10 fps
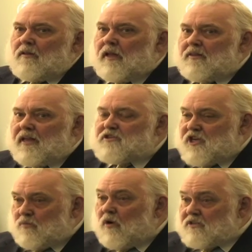That
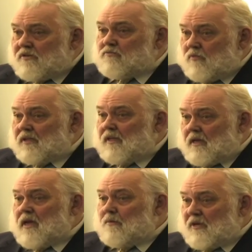she wasn't really a
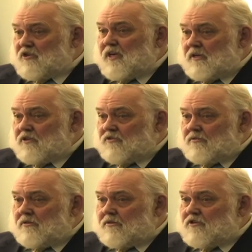comic genius.
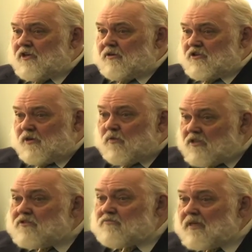She
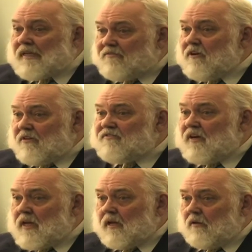wasn't really very
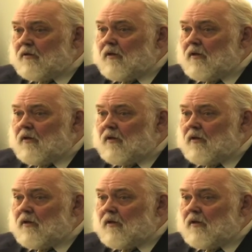funny.